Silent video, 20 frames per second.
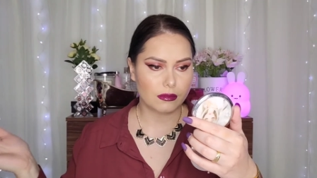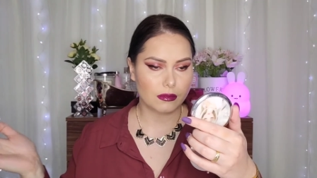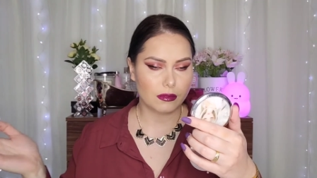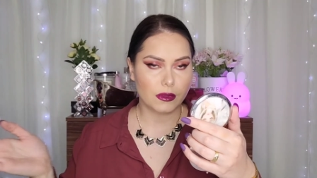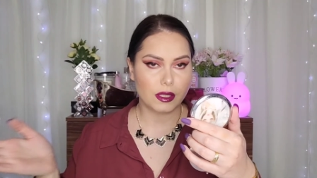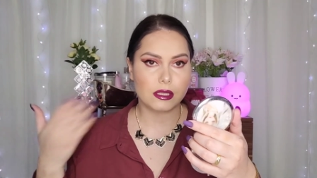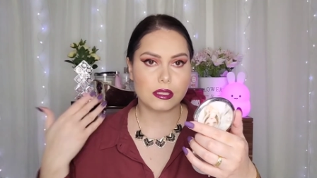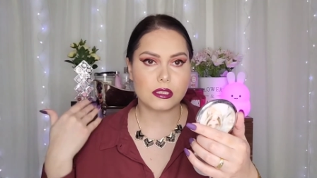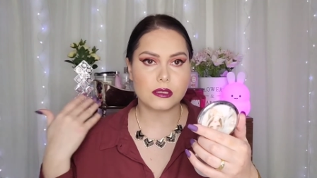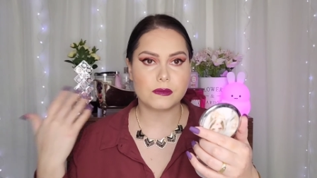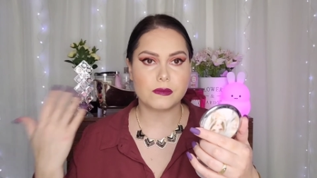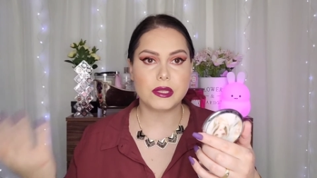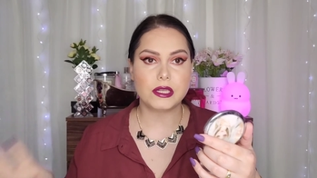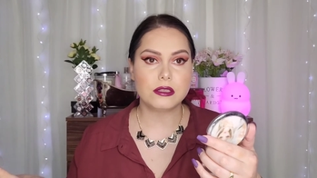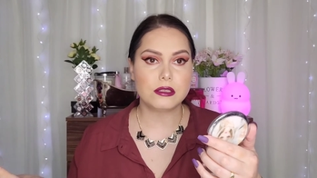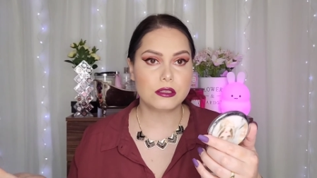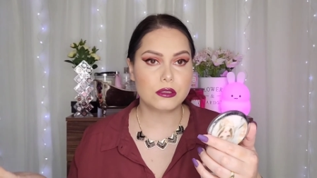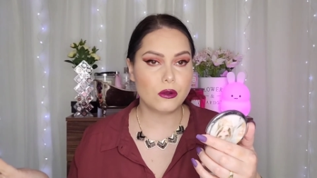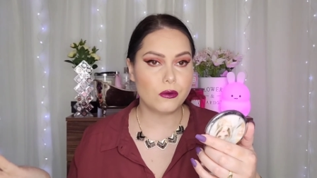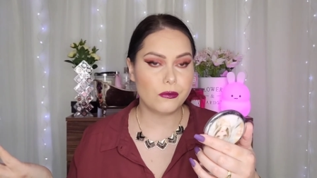It smells
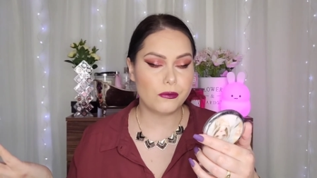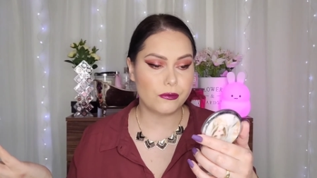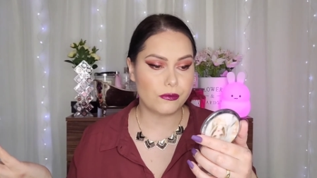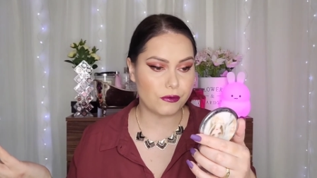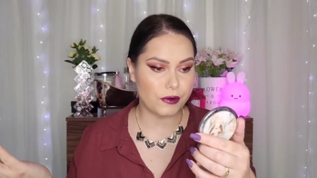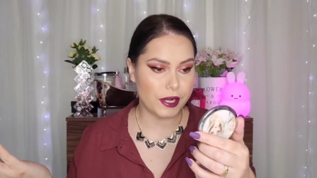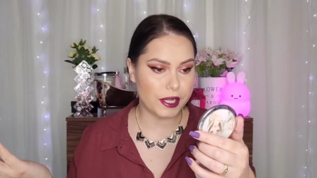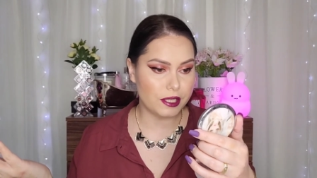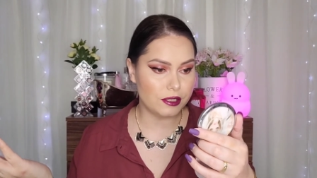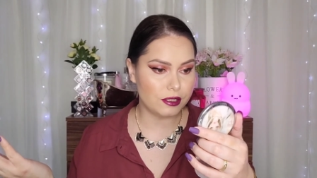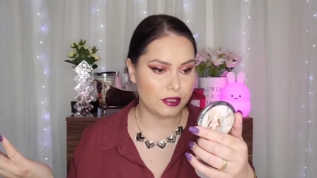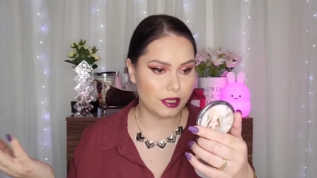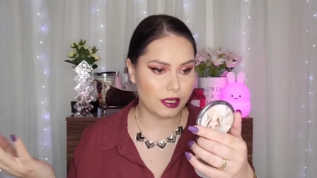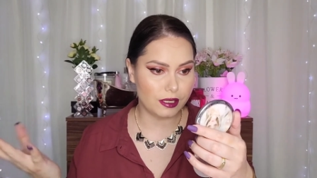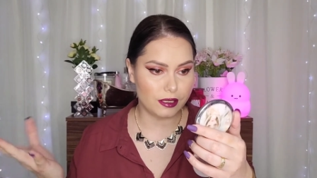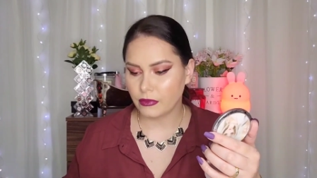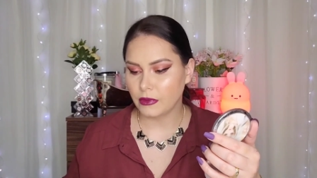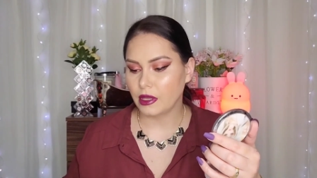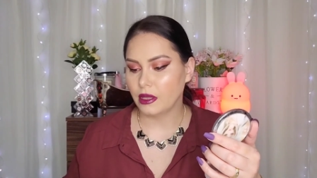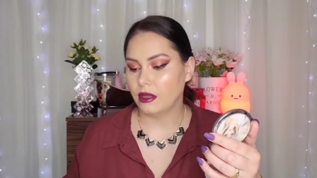so fresh. And
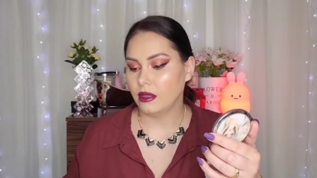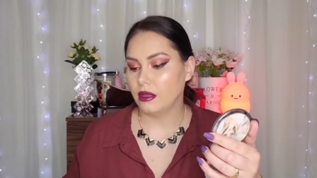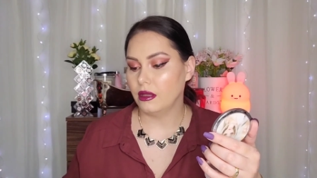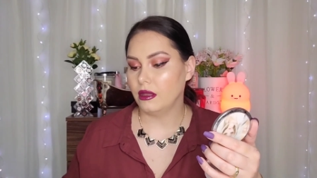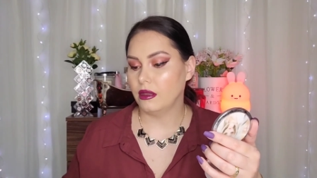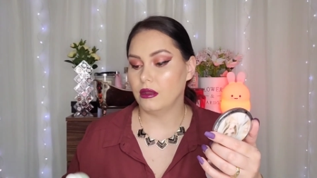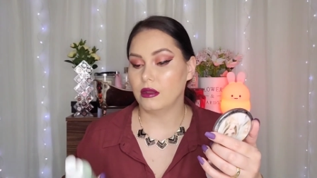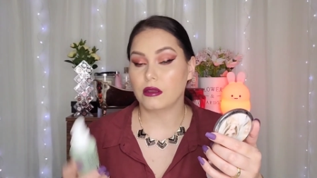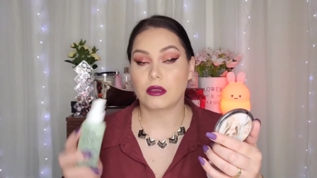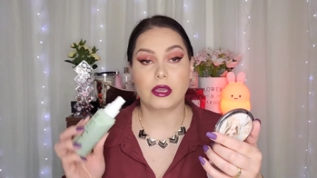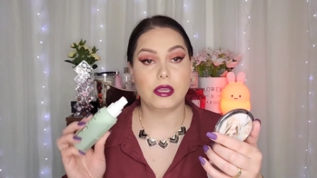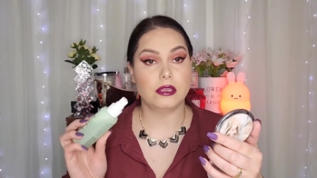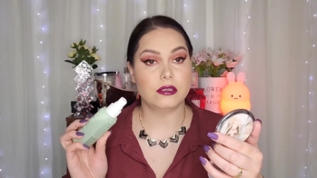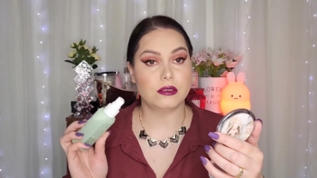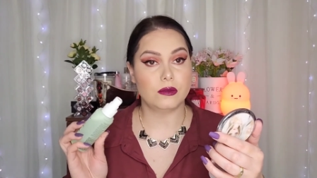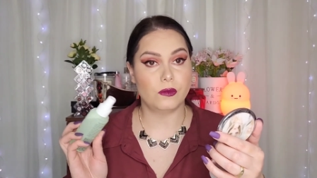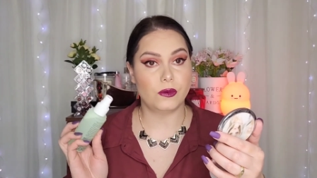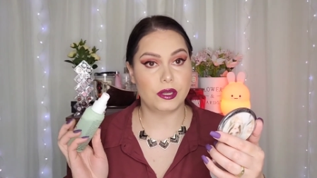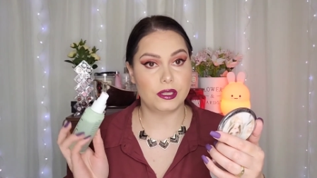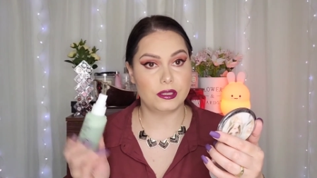okay, so
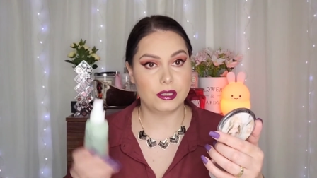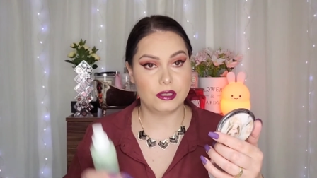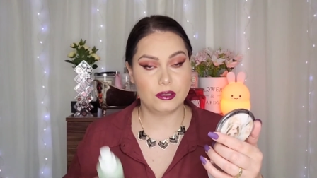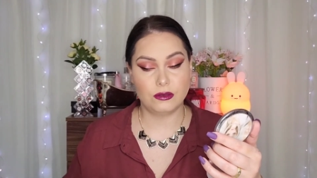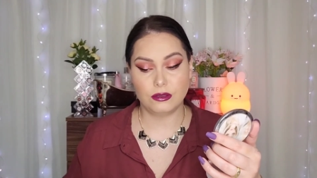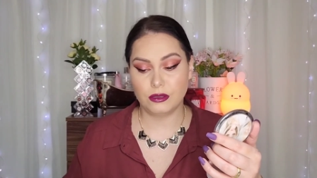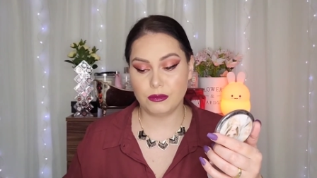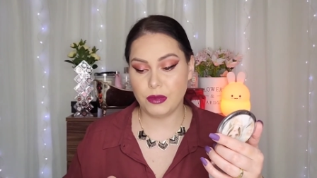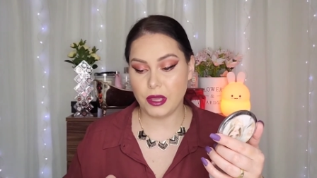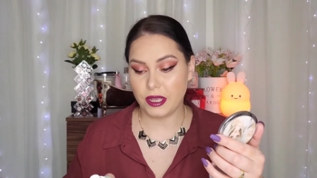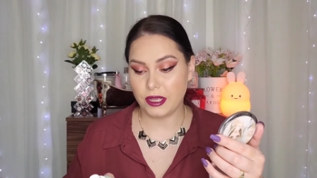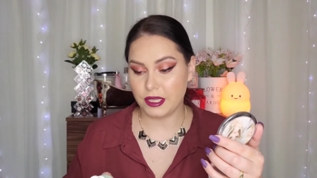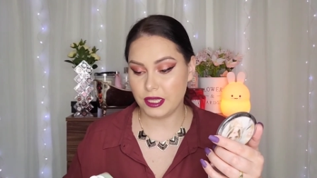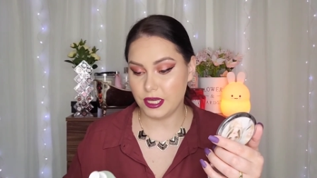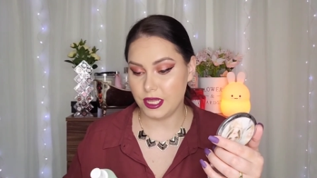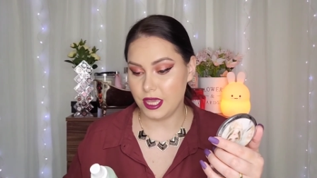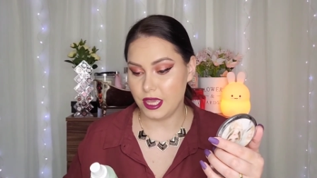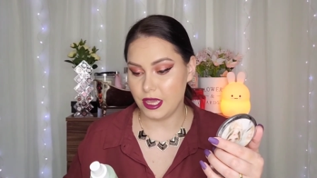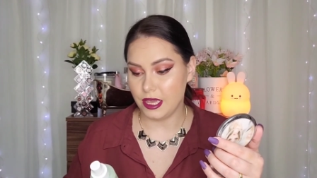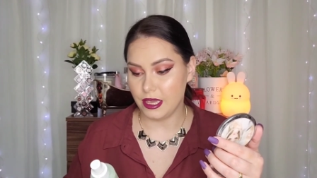what it says on the back in
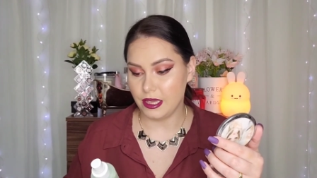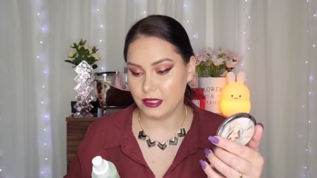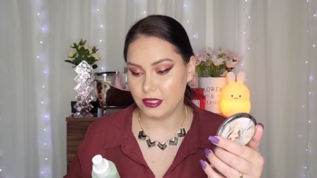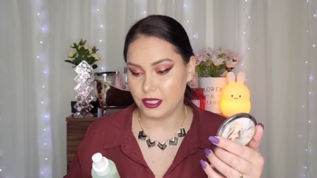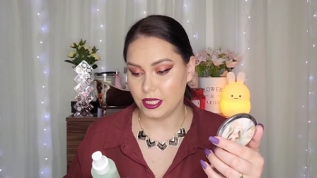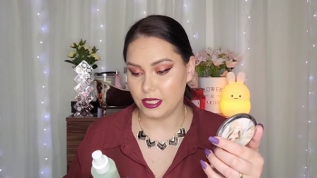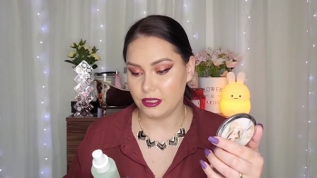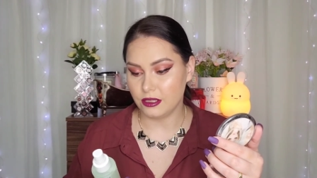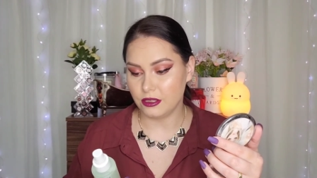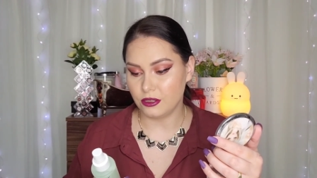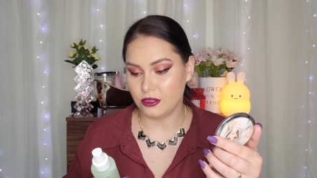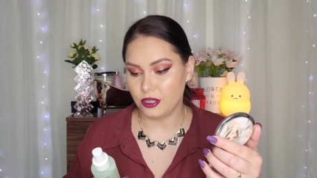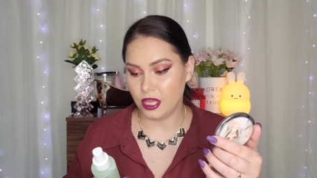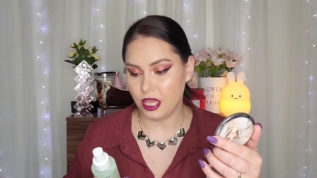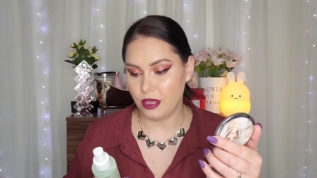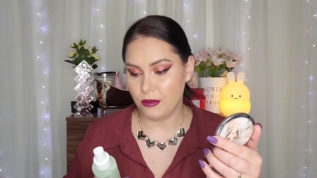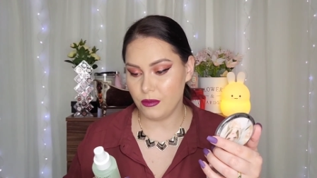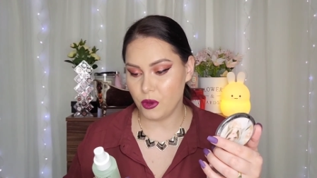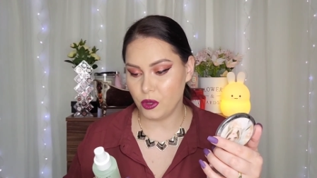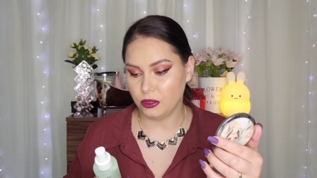here, it says
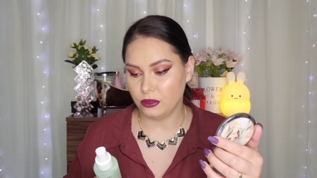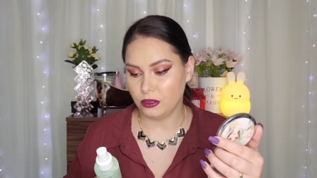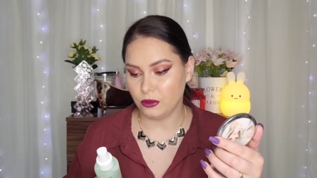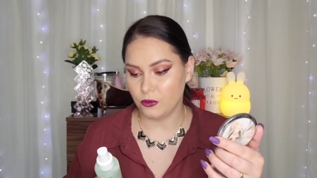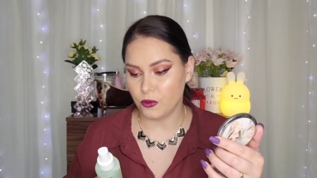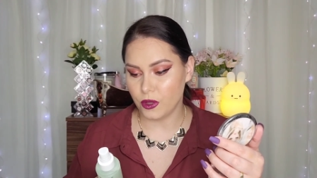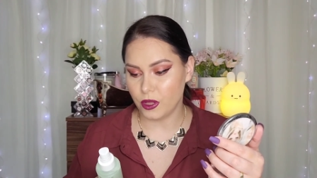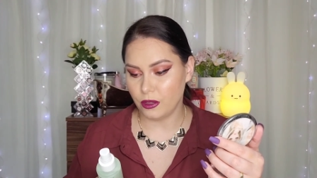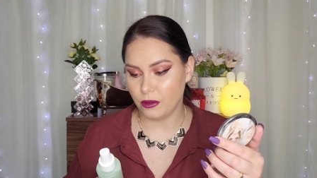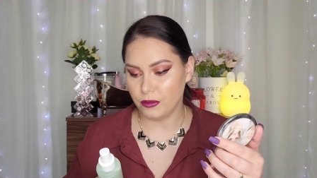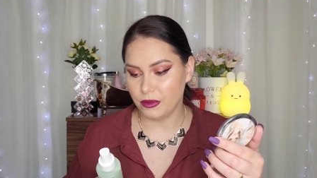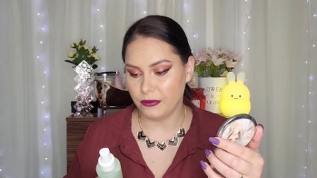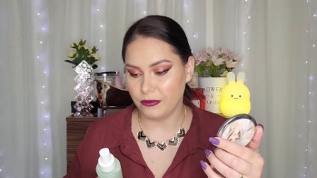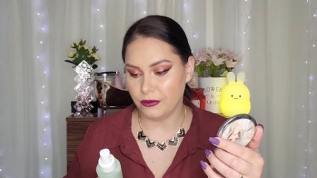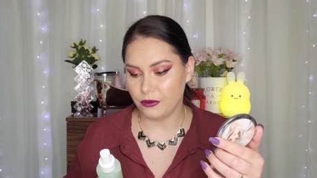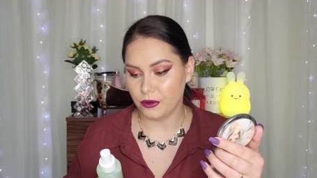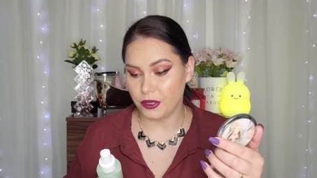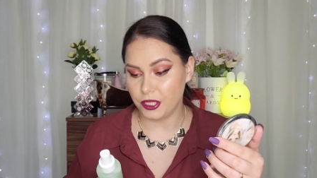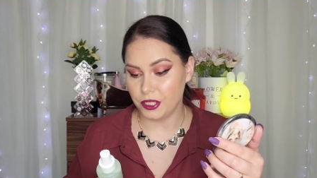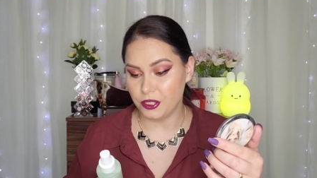shake bottle well
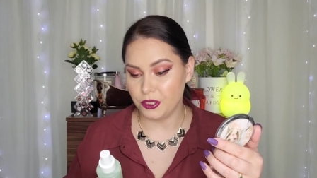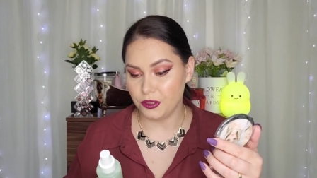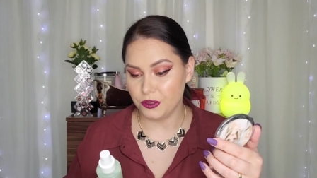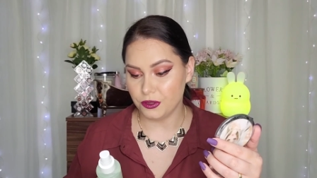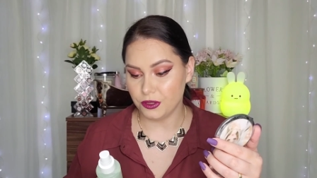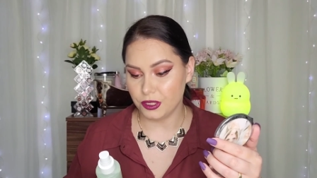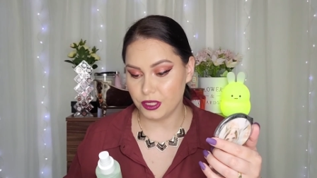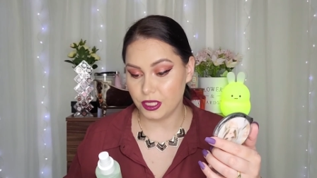before each use.